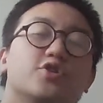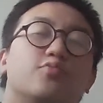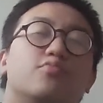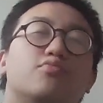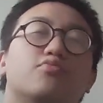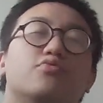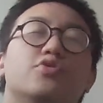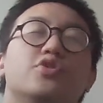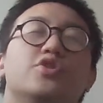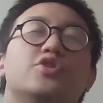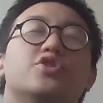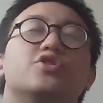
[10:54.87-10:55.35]

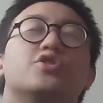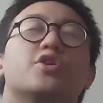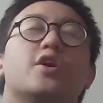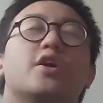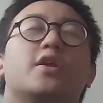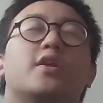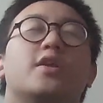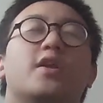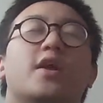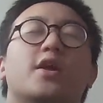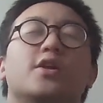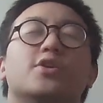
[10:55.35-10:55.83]

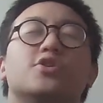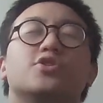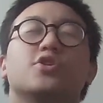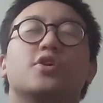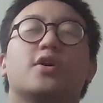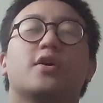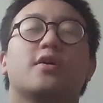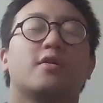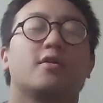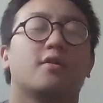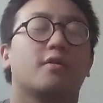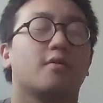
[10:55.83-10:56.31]
Appreciate nature,
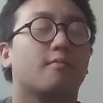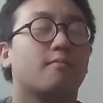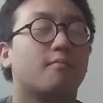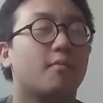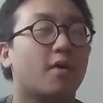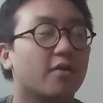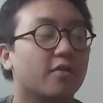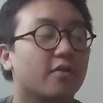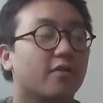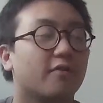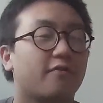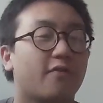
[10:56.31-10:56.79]
and
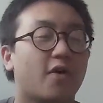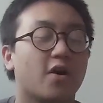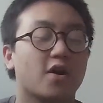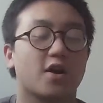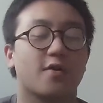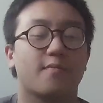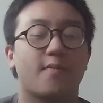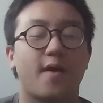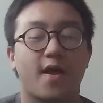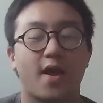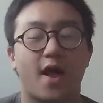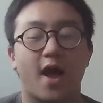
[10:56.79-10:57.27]

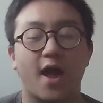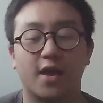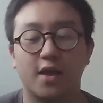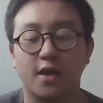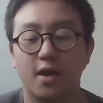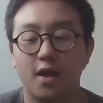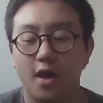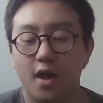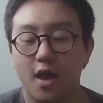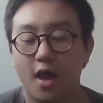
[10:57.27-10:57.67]
motherfucker, man, I,